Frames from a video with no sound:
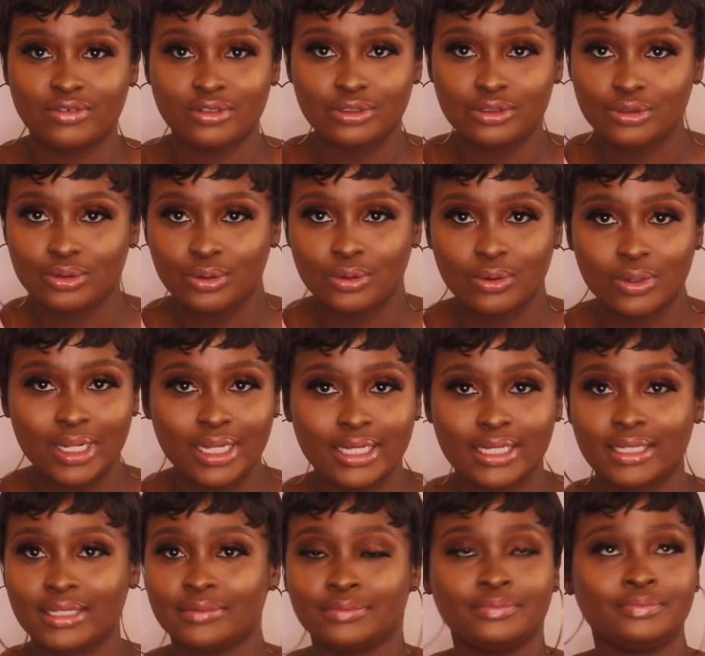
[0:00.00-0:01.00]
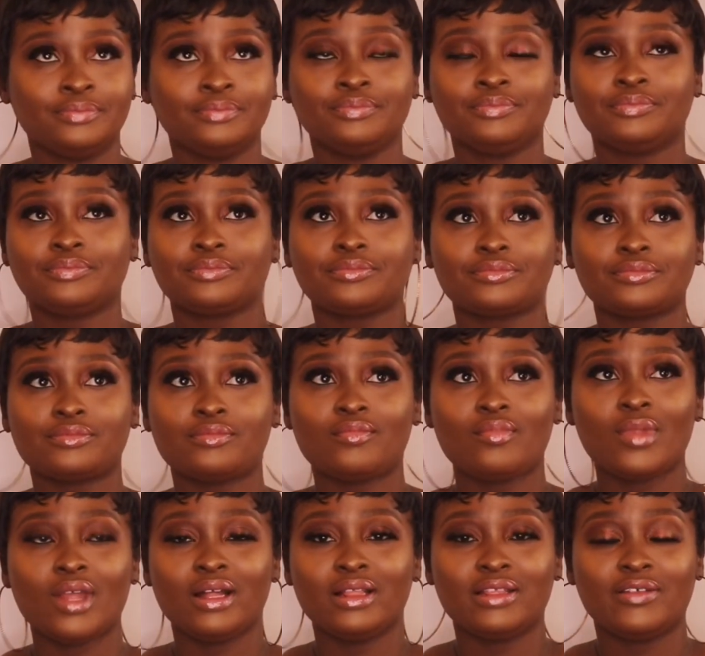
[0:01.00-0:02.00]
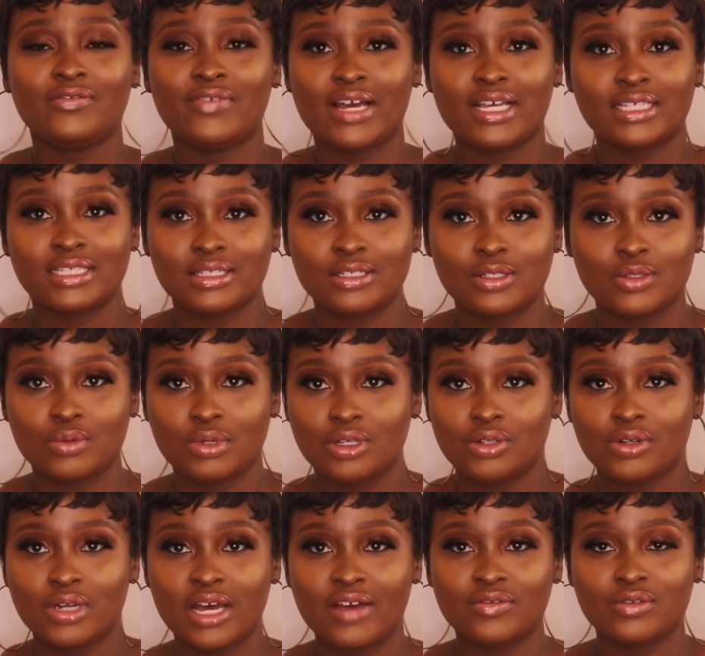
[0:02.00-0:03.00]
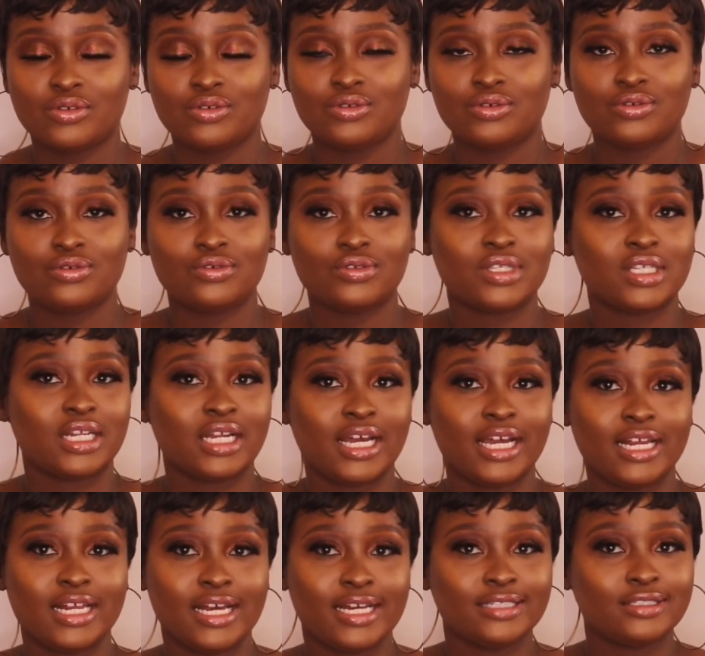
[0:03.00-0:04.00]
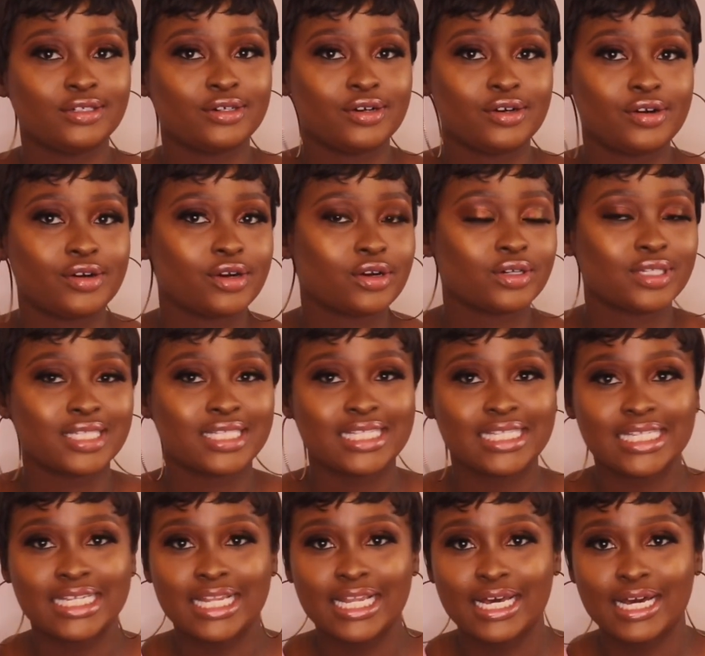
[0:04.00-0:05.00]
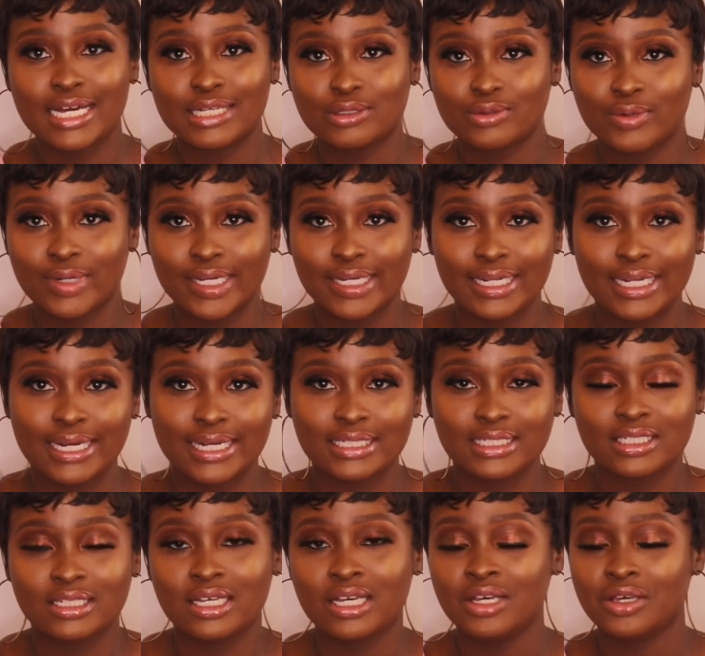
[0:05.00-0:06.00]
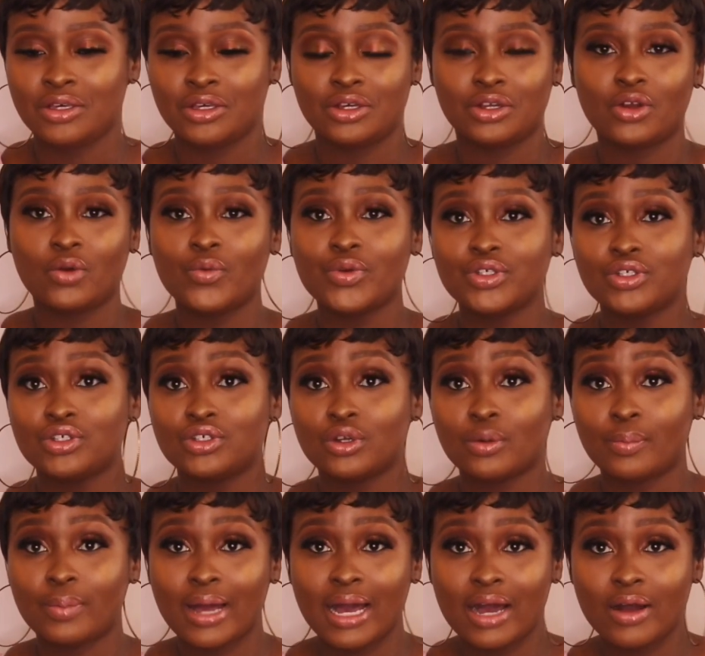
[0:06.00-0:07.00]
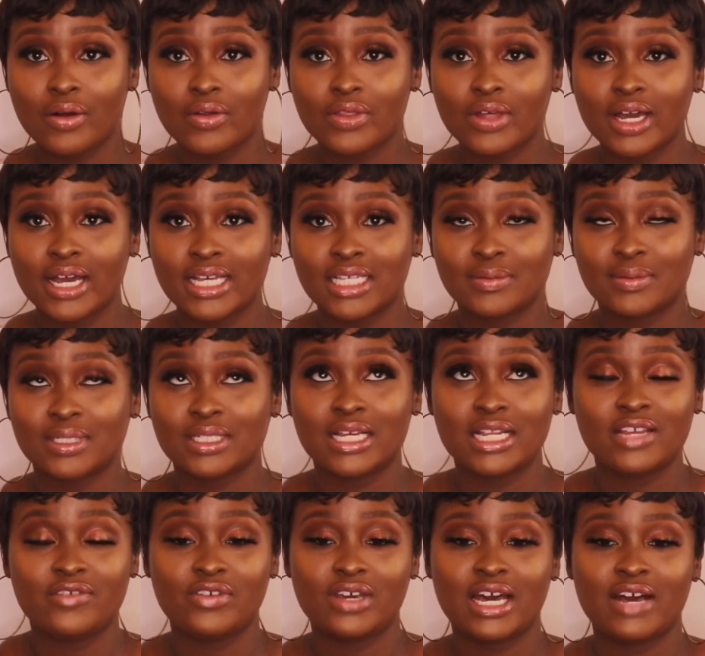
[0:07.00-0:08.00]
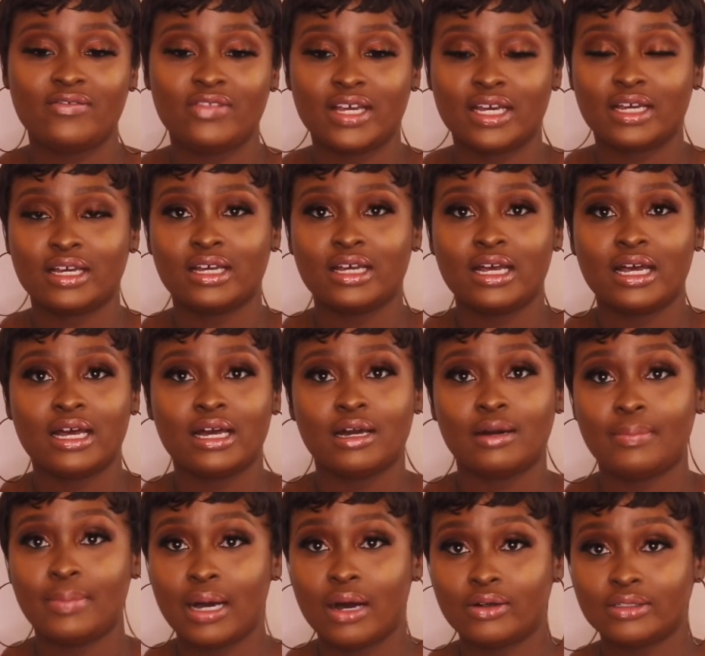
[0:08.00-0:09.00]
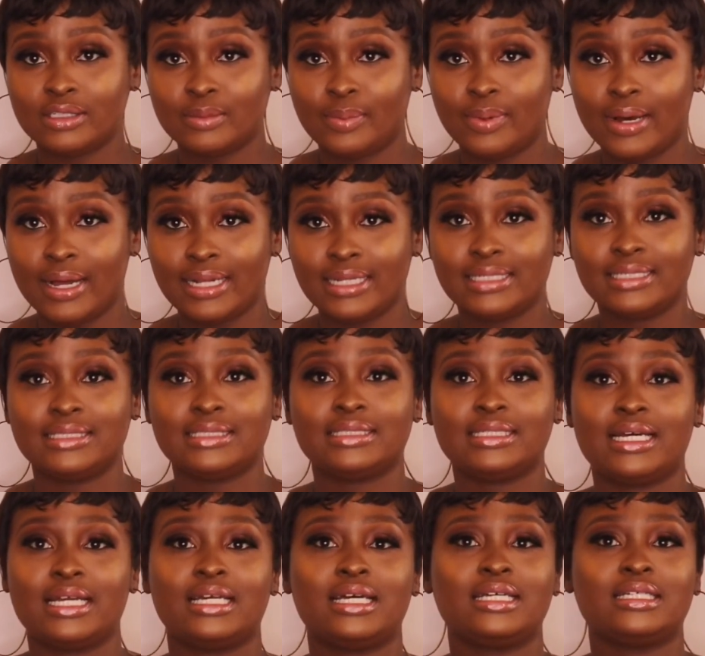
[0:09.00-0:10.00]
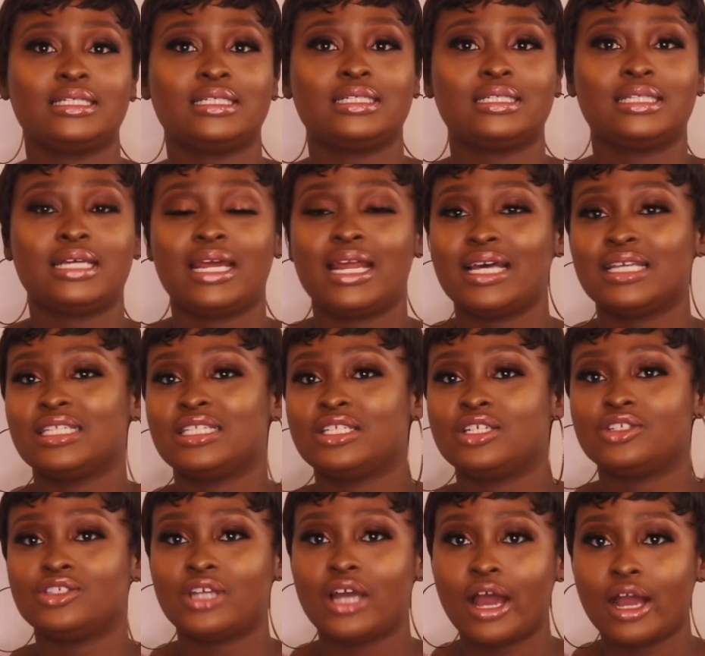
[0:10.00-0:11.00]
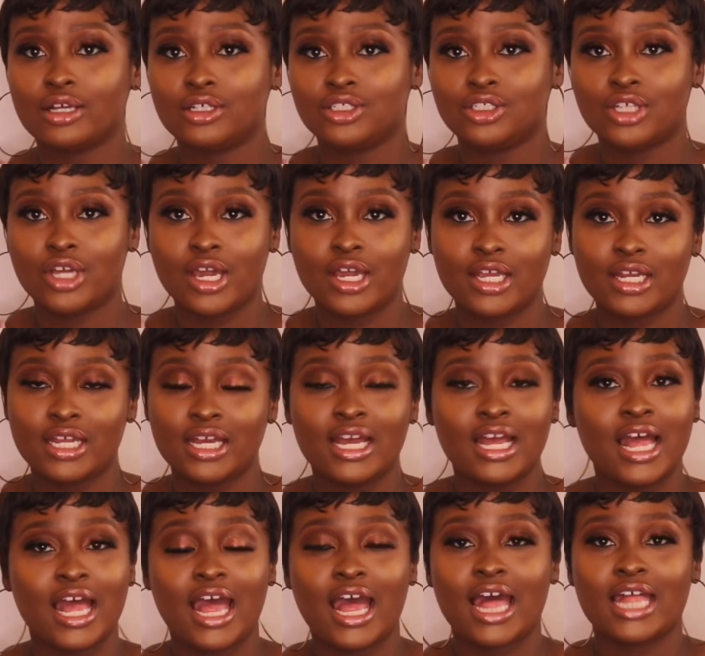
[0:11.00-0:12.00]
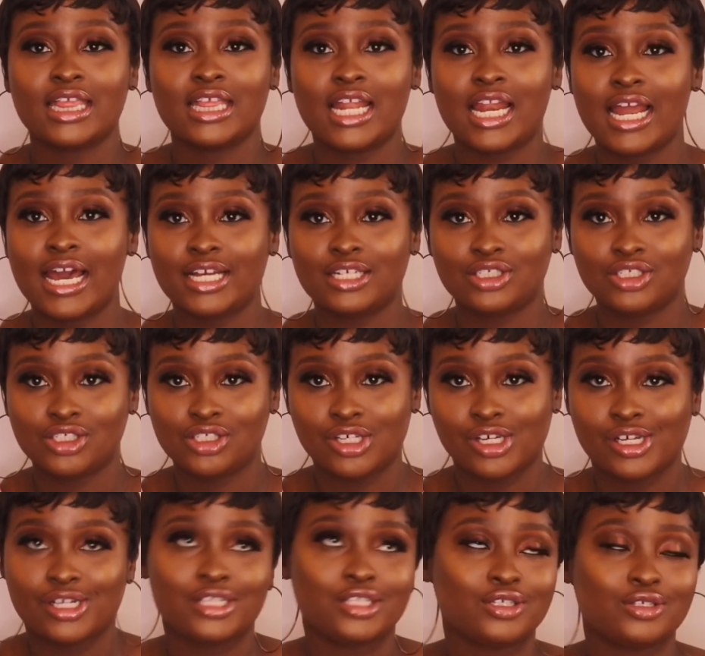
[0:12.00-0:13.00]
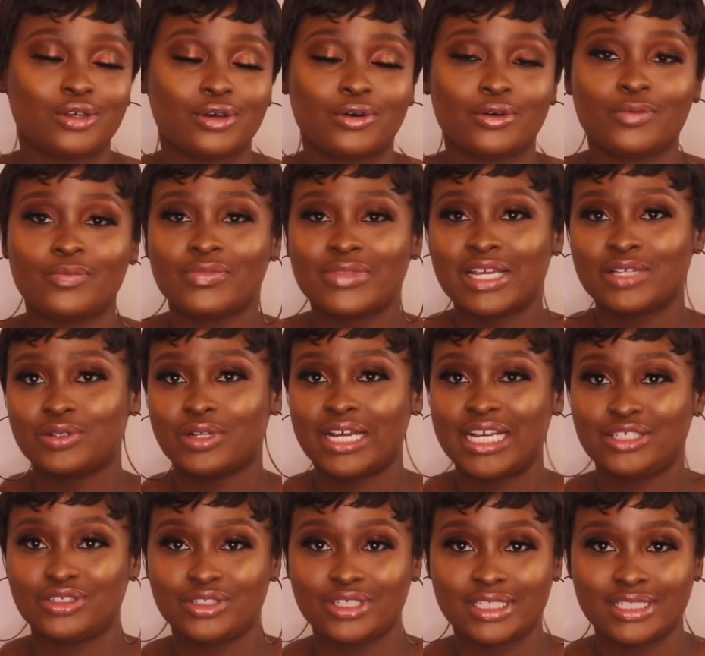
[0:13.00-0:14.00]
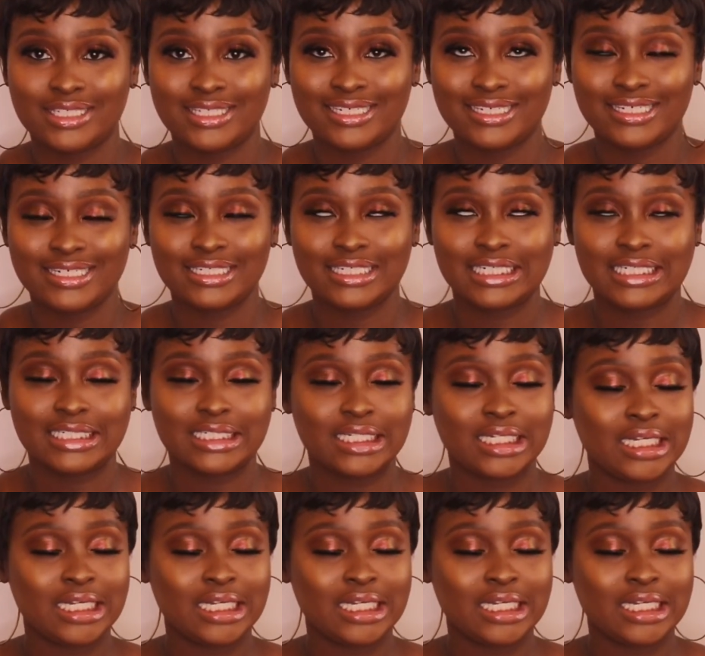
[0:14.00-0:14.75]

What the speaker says: do. Like the fastest way. You don't have to use an highlighter or concealer to highlight. You can always use your powder, especially if you have like a powder palette that has the dark shade and the light shade. So that's what I just did and